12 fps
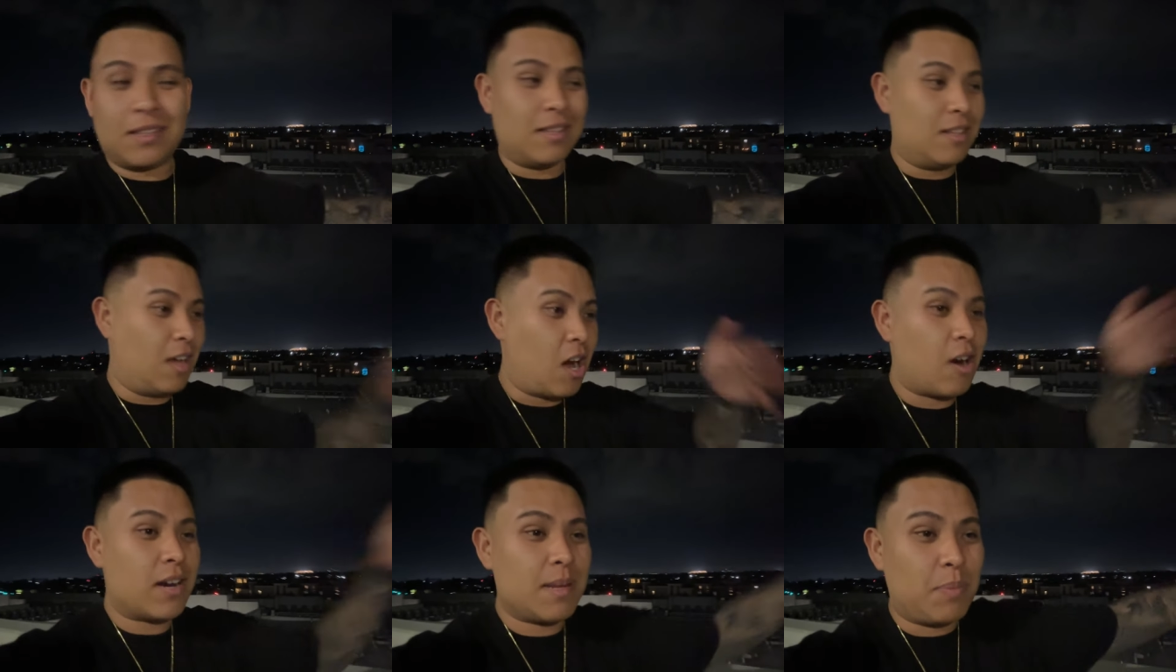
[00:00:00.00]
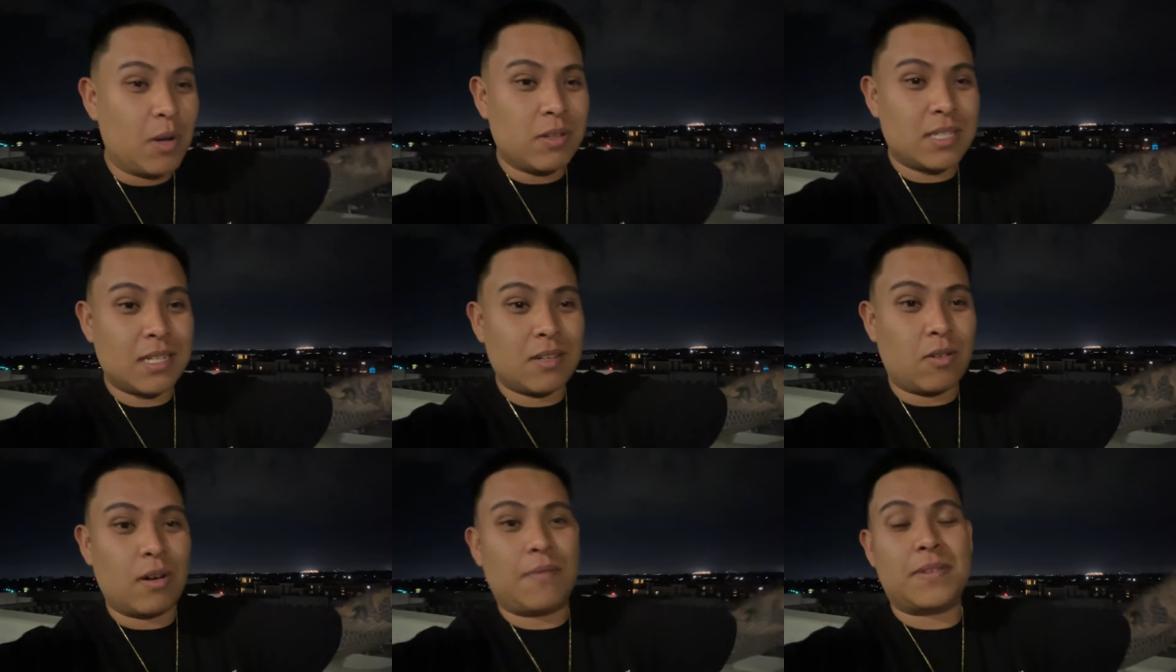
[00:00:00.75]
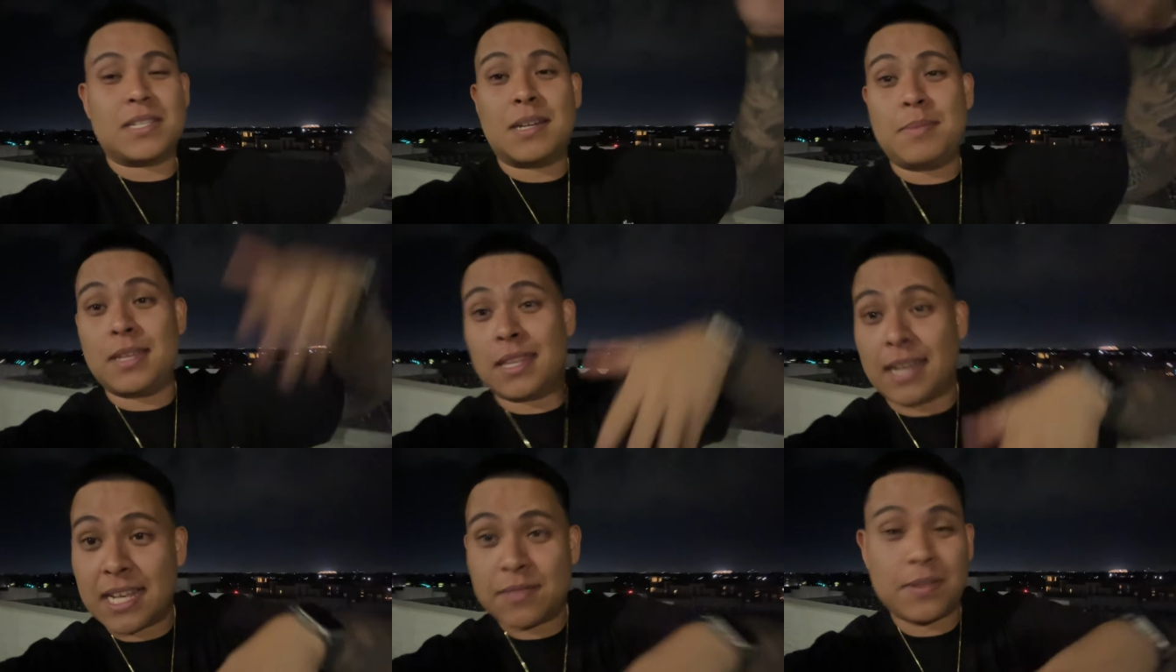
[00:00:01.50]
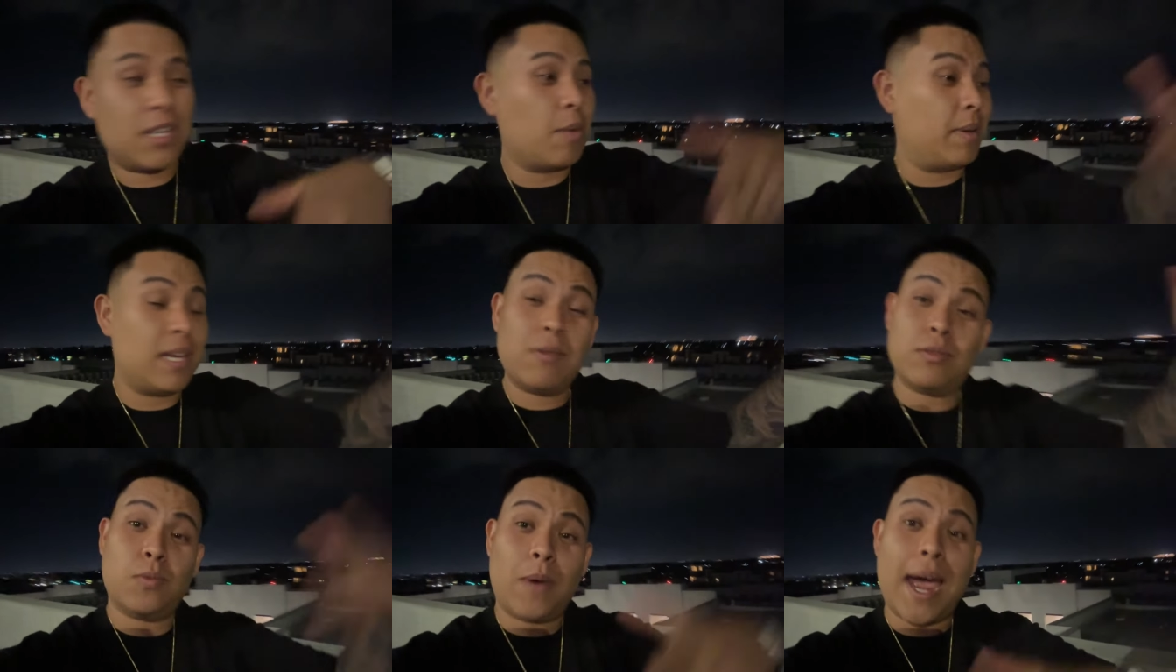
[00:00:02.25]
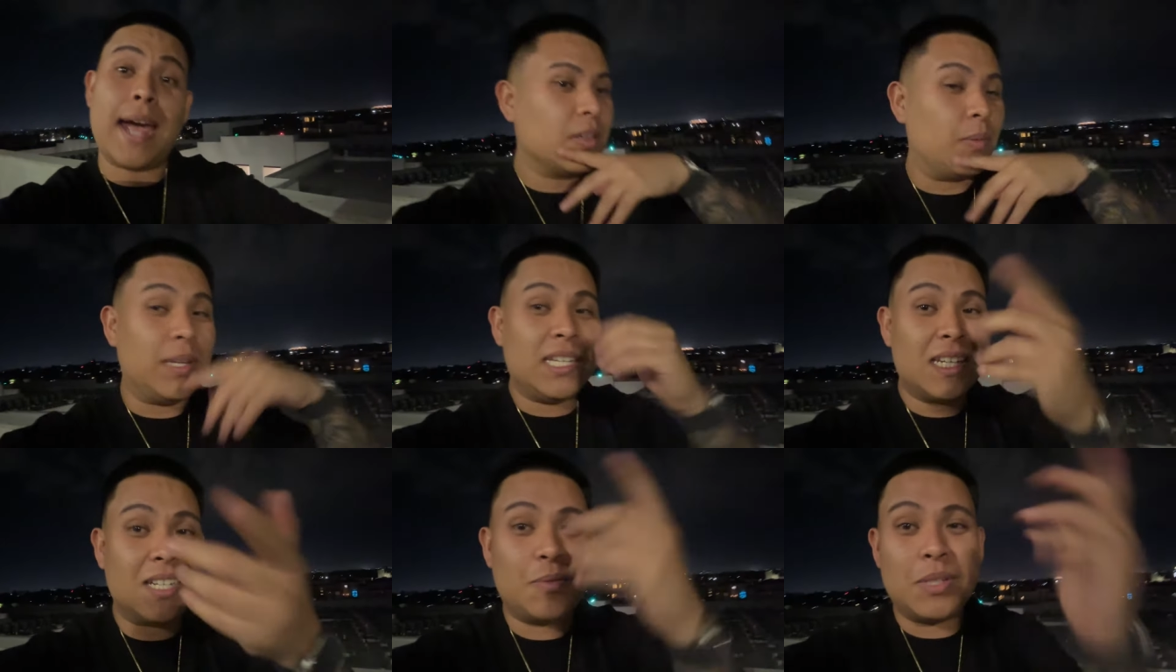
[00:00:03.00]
already posted or if it's gonna be in the next video, but it was whack. We need a we